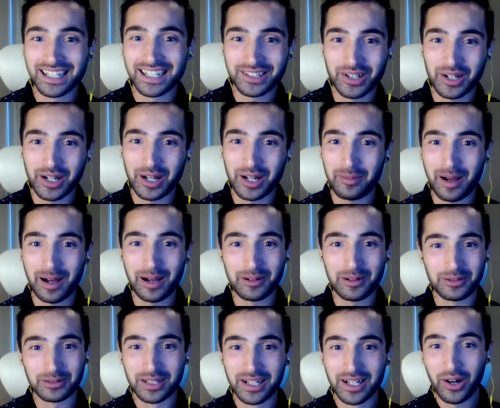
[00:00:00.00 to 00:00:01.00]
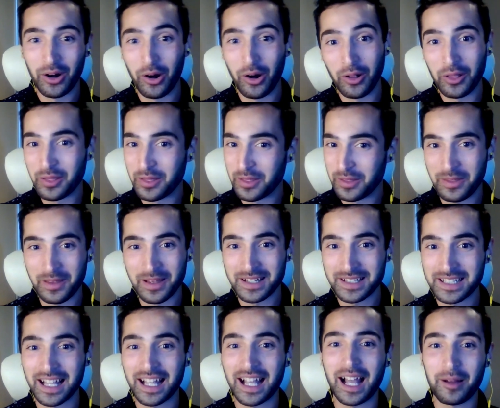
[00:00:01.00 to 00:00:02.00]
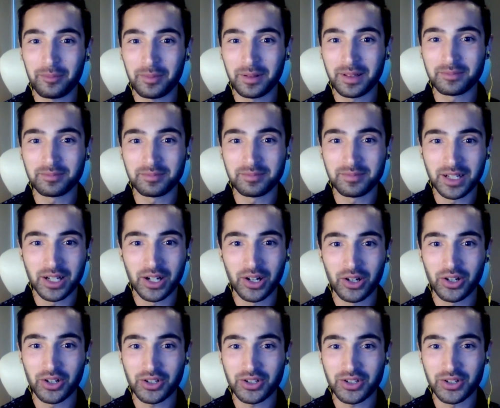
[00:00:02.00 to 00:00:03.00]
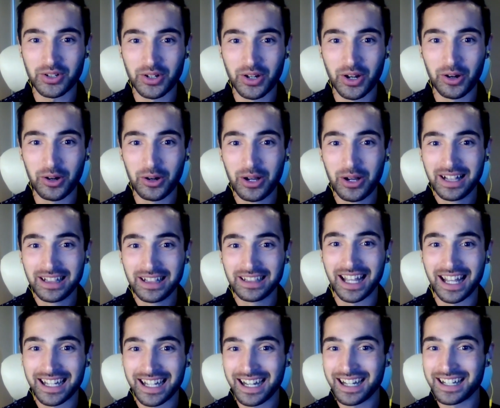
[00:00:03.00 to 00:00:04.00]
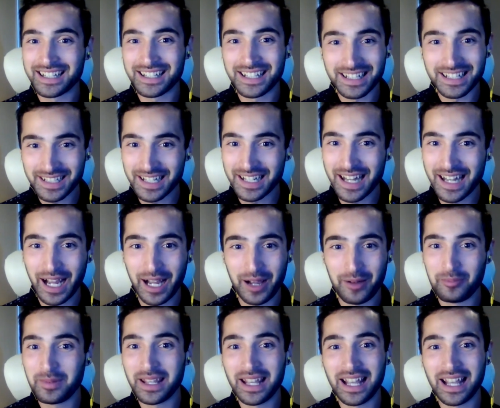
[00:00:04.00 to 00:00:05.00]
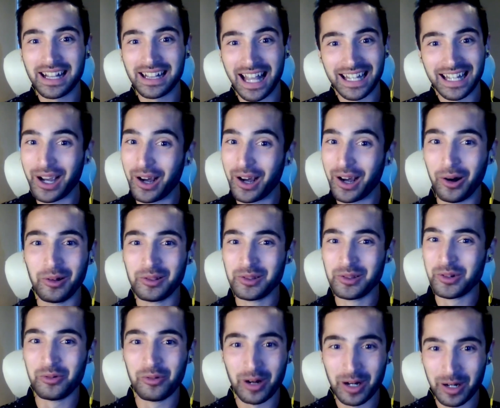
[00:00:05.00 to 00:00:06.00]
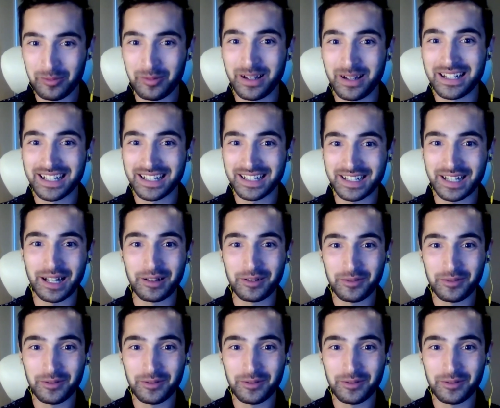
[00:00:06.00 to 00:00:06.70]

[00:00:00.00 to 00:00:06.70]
talk about all the things that happen because, like Argentina can be like a whole new world by itself.